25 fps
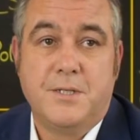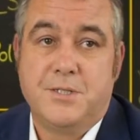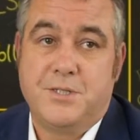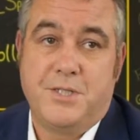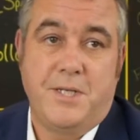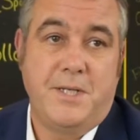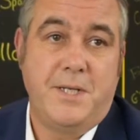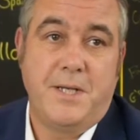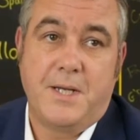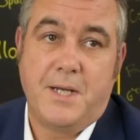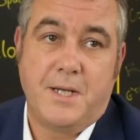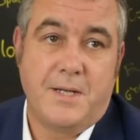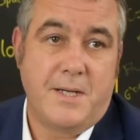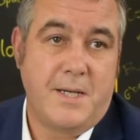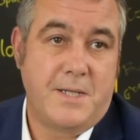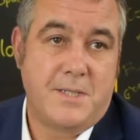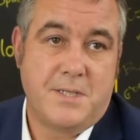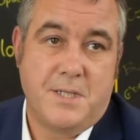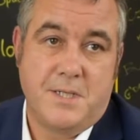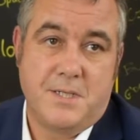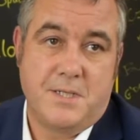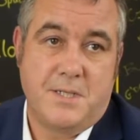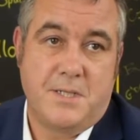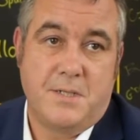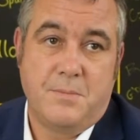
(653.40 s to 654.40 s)
Genie
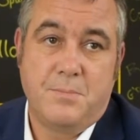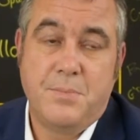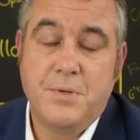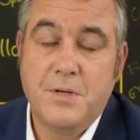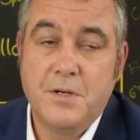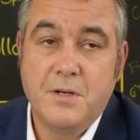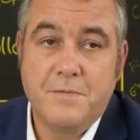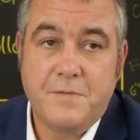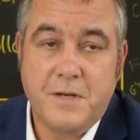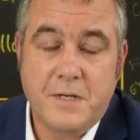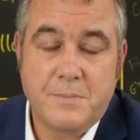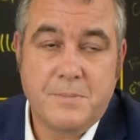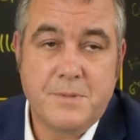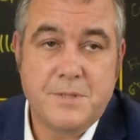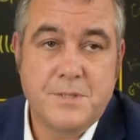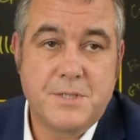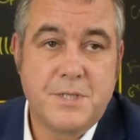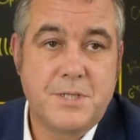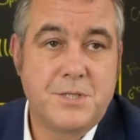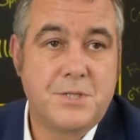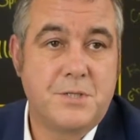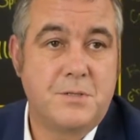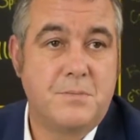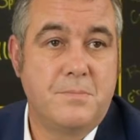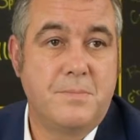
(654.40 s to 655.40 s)
Connect is in a perfect
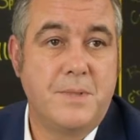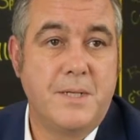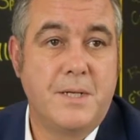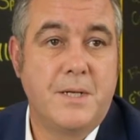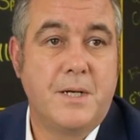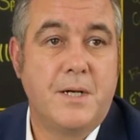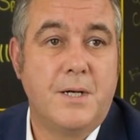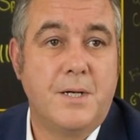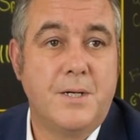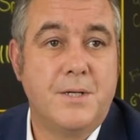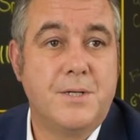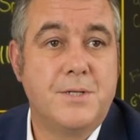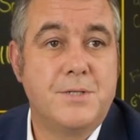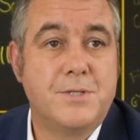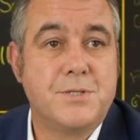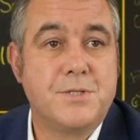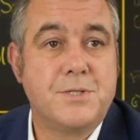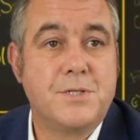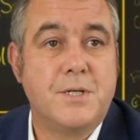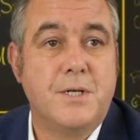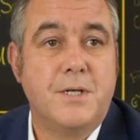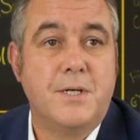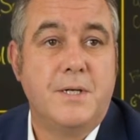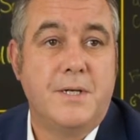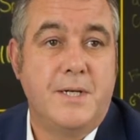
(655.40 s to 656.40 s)
position
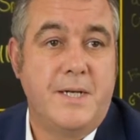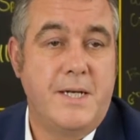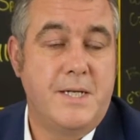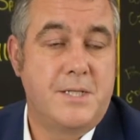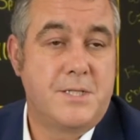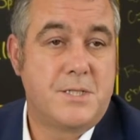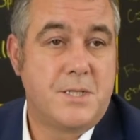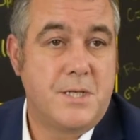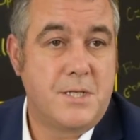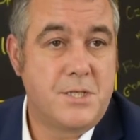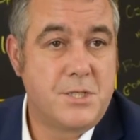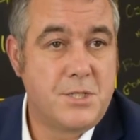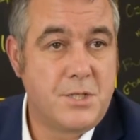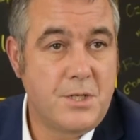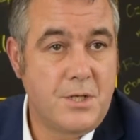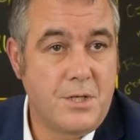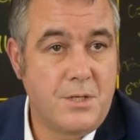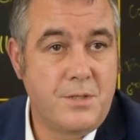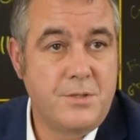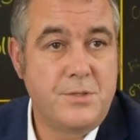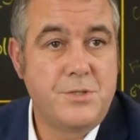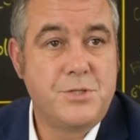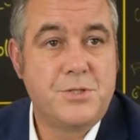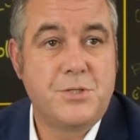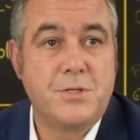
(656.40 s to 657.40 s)
because it's a
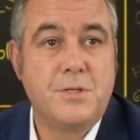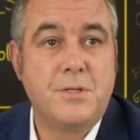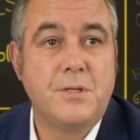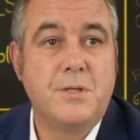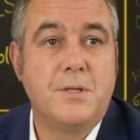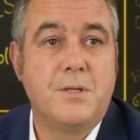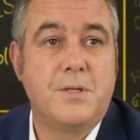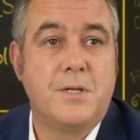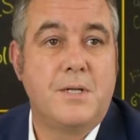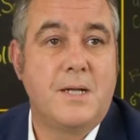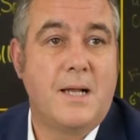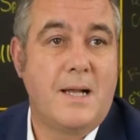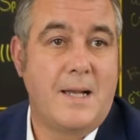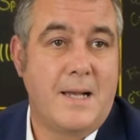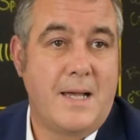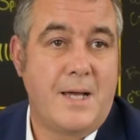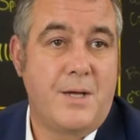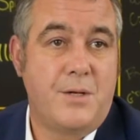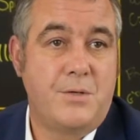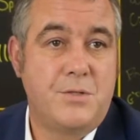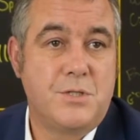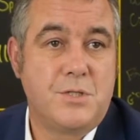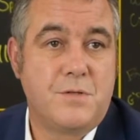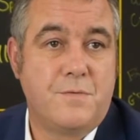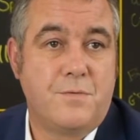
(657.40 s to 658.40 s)
solution that
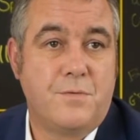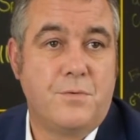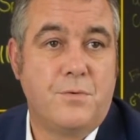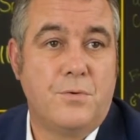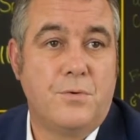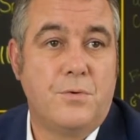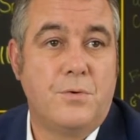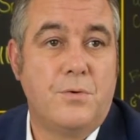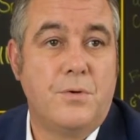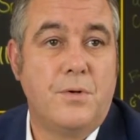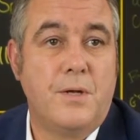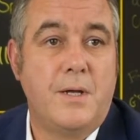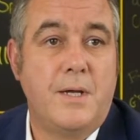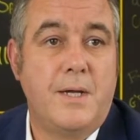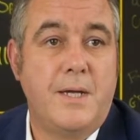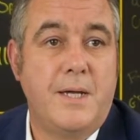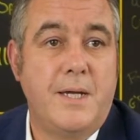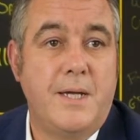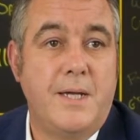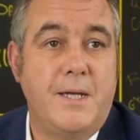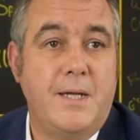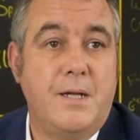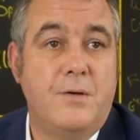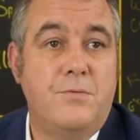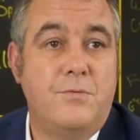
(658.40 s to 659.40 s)
allows for
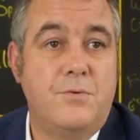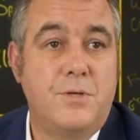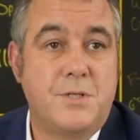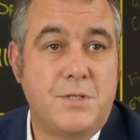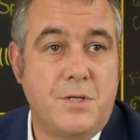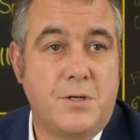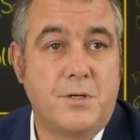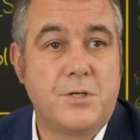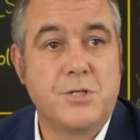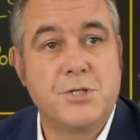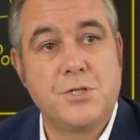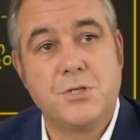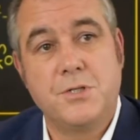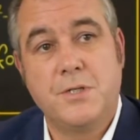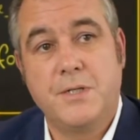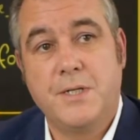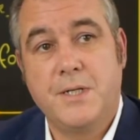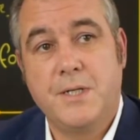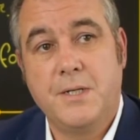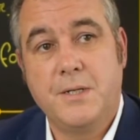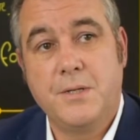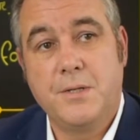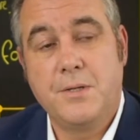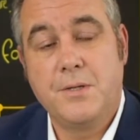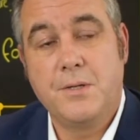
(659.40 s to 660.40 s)
a reduction
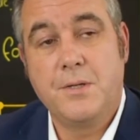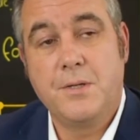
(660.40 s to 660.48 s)
in